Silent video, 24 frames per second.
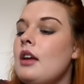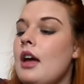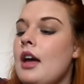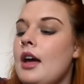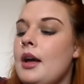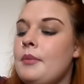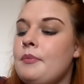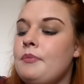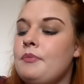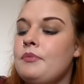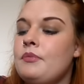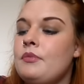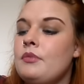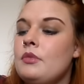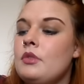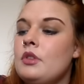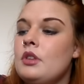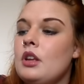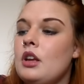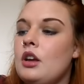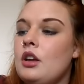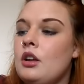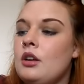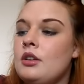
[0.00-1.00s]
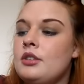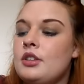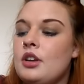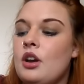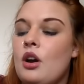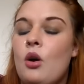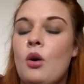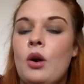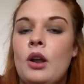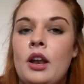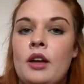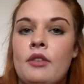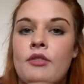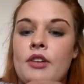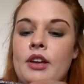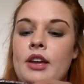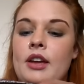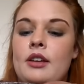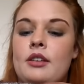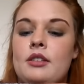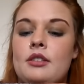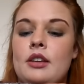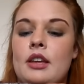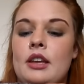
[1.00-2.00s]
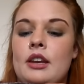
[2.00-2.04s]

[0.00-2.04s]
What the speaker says: And I was like, oh, I love it.